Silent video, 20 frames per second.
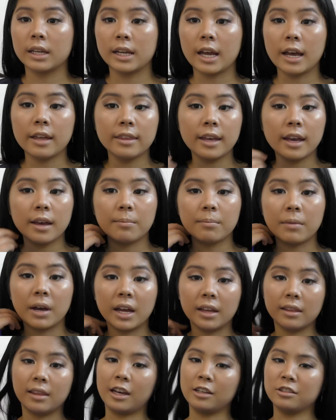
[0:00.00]
now that
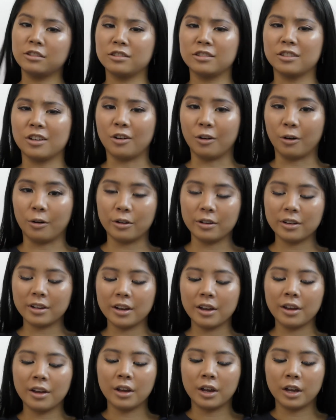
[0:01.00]
my lashes are
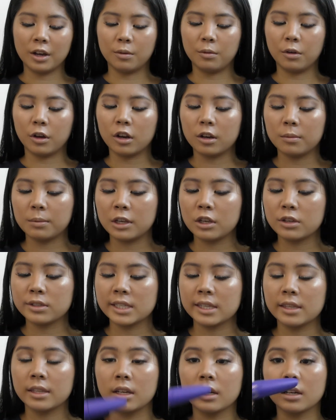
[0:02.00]
on, we're going to be
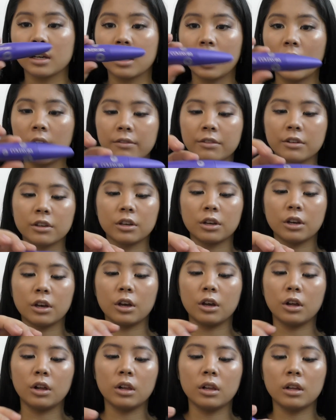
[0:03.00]
using the
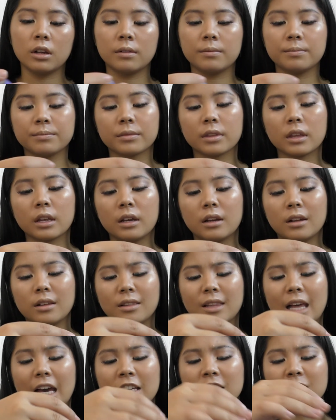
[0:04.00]
CoverGirl
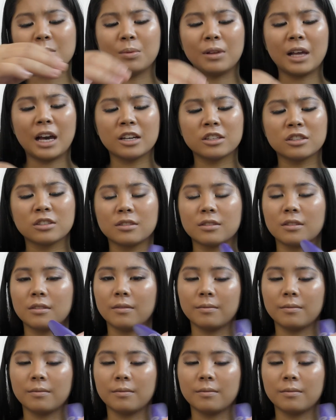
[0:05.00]
Lash Blast,